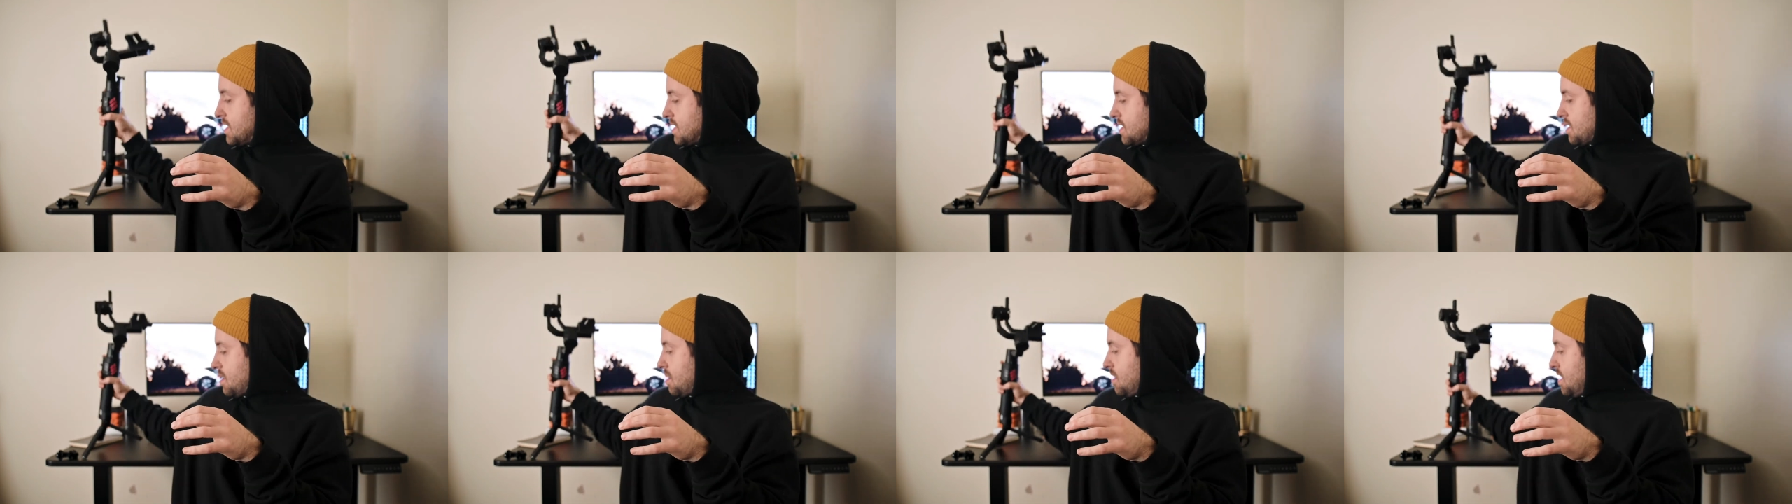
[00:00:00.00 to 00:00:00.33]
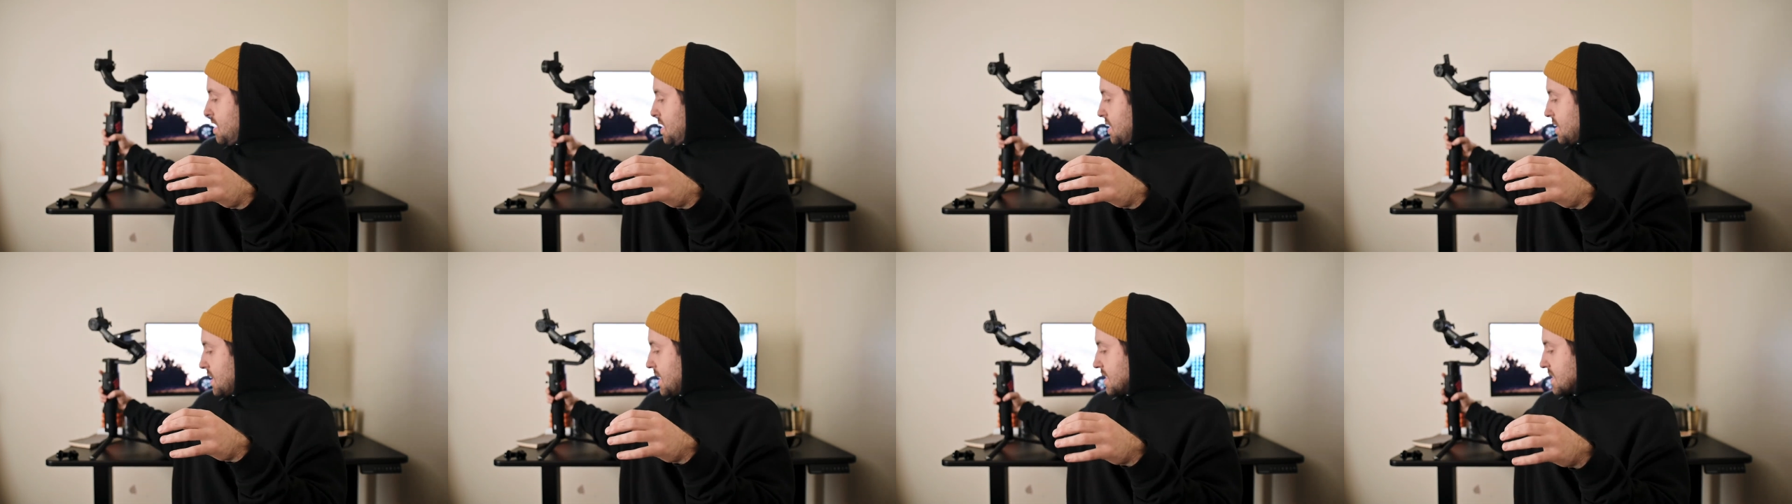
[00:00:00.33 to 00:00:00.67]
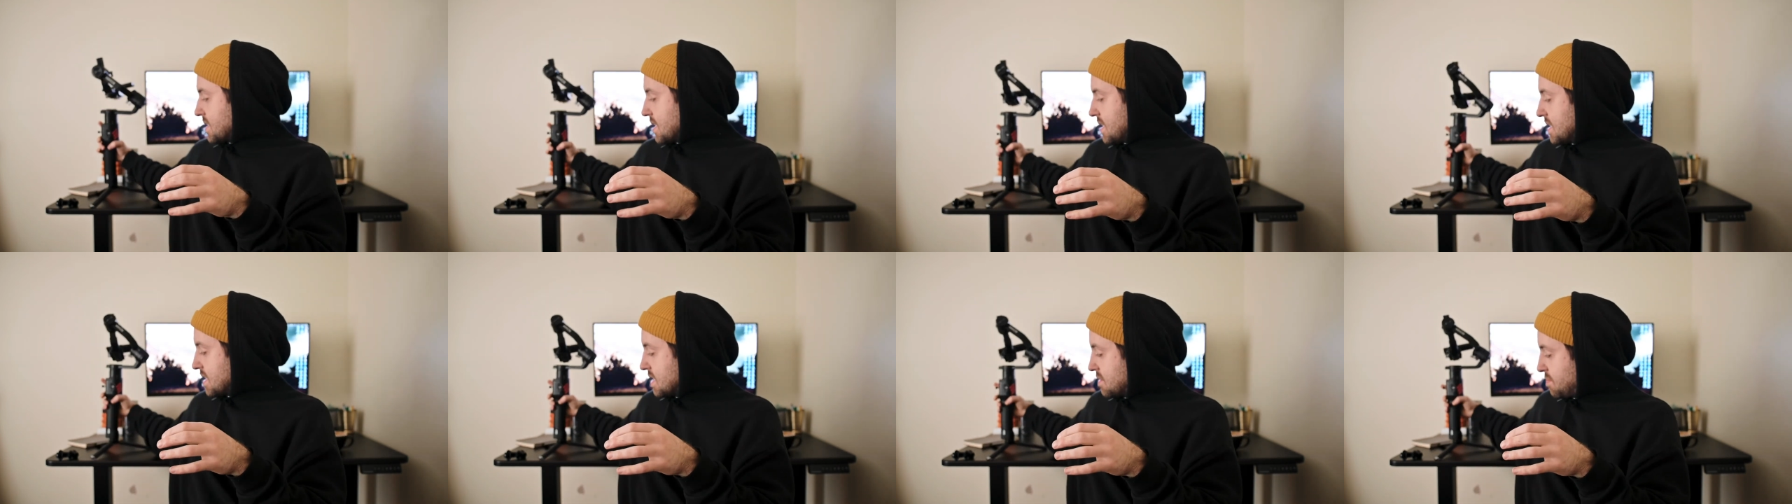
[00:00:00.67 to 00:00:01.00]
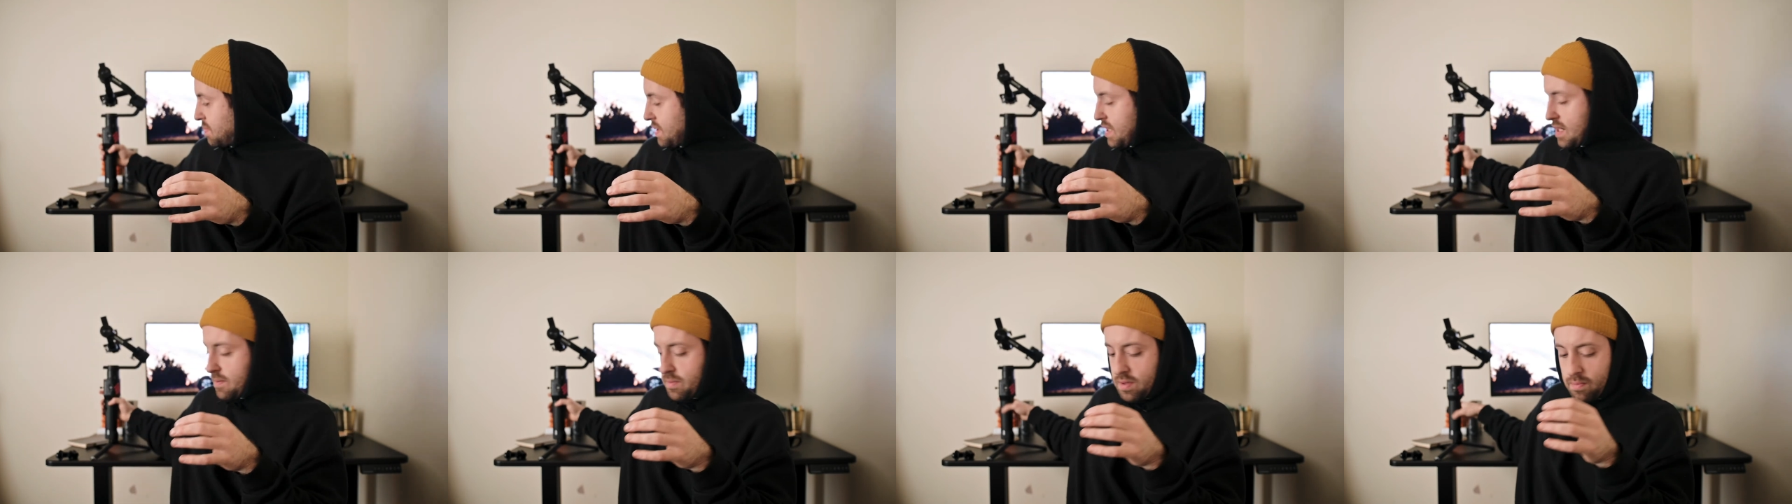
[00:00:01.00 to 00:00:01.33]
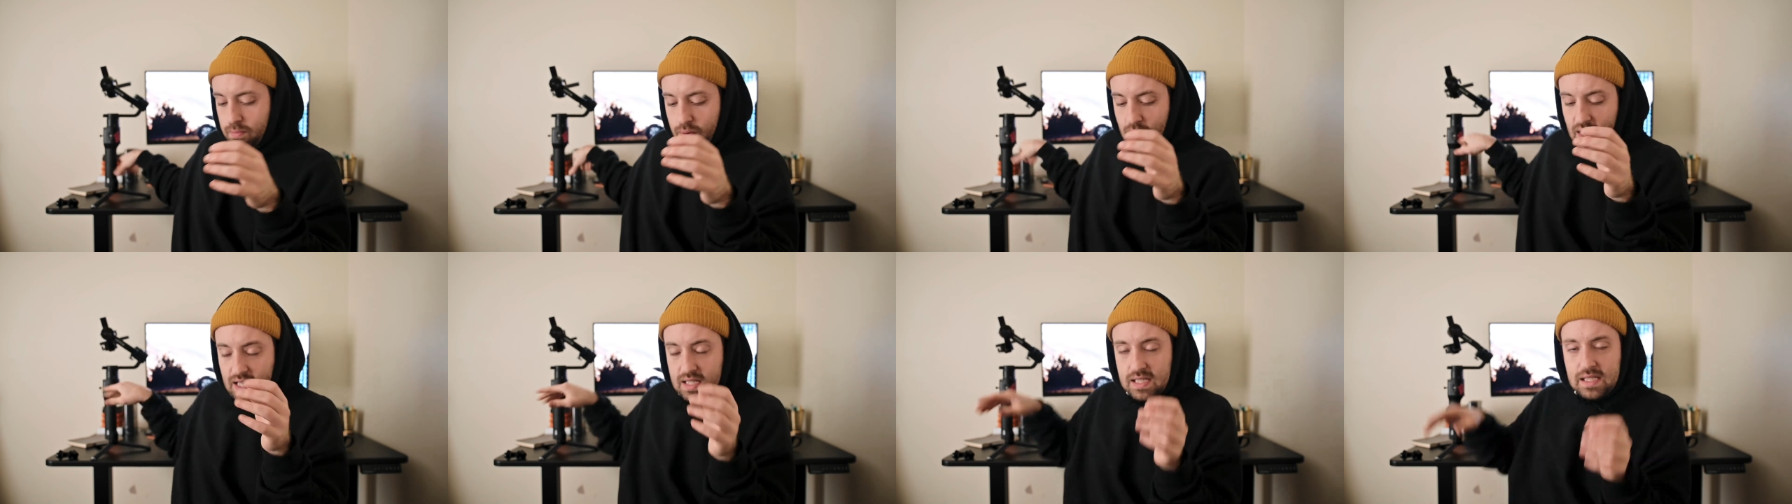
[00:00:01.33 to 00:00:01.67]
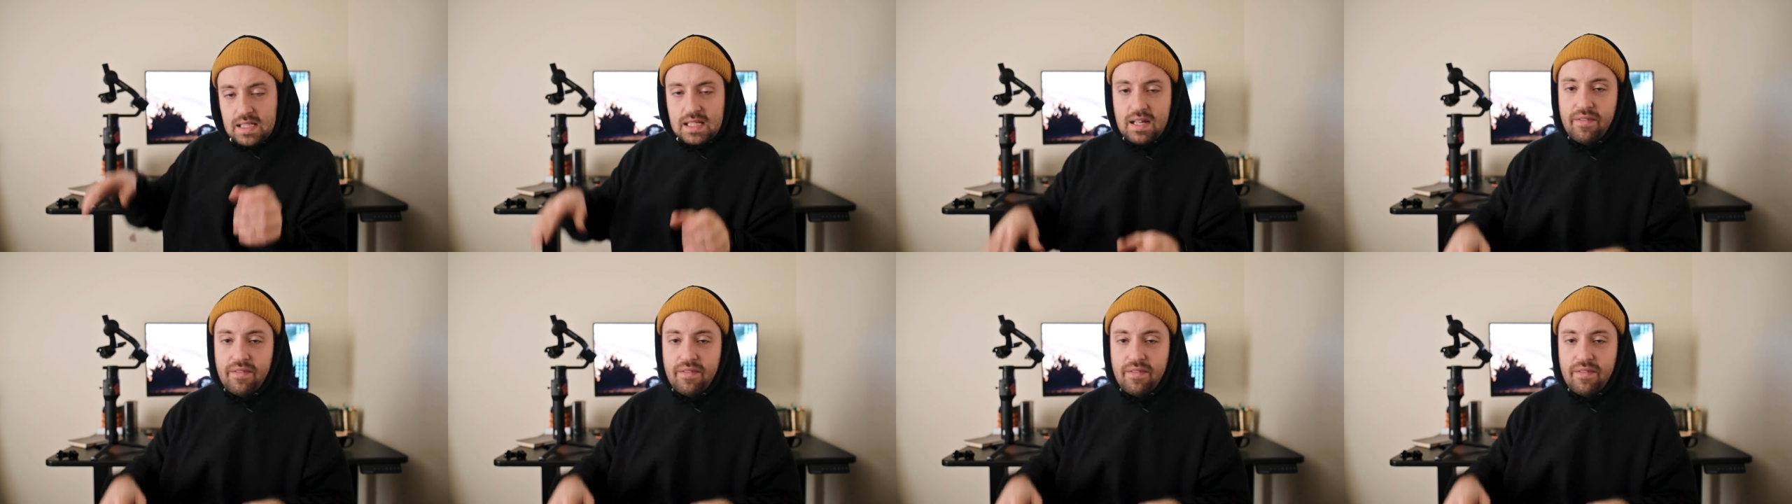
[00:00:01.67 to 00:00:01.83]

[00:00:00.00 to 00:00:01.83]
So that's going to speed up the process.